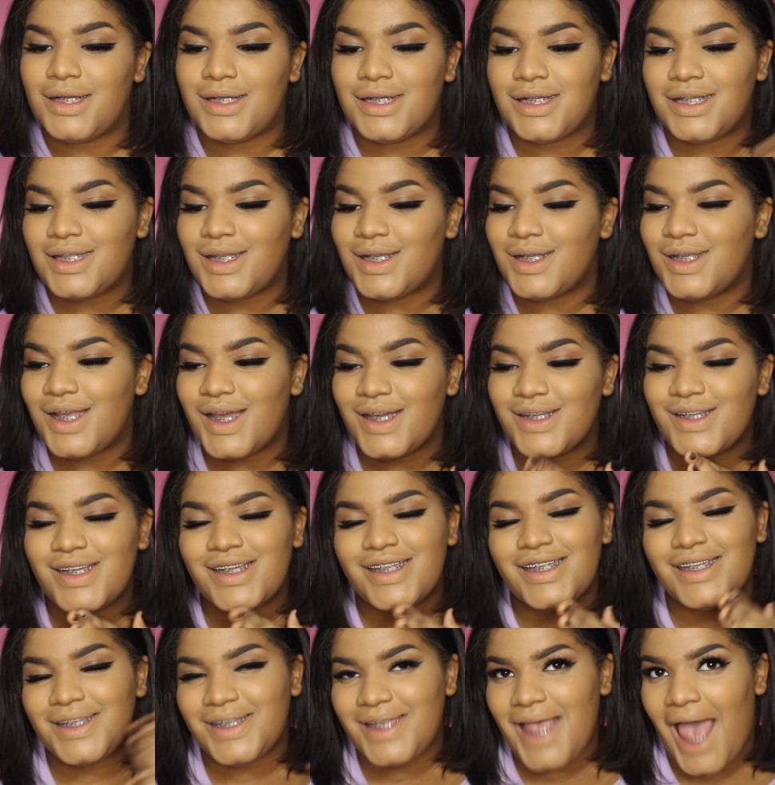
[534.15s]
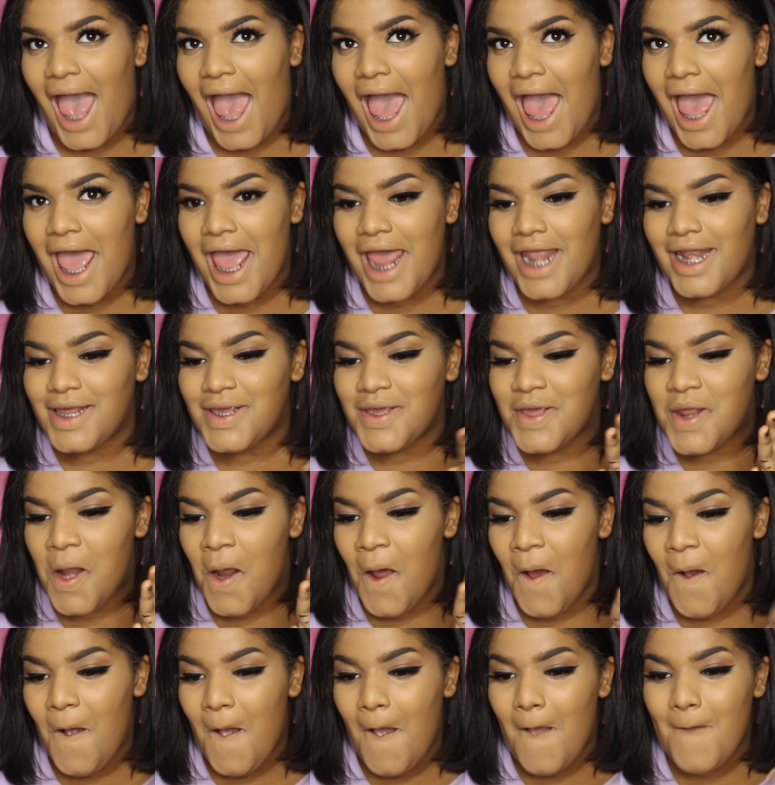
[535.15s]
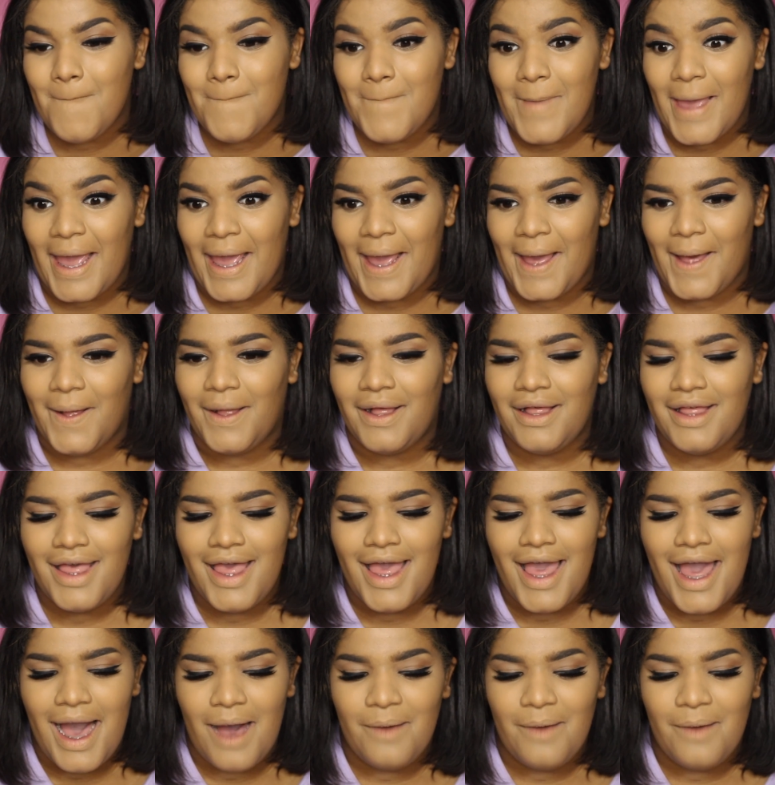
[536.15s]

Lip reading: just a tad, you know, pale,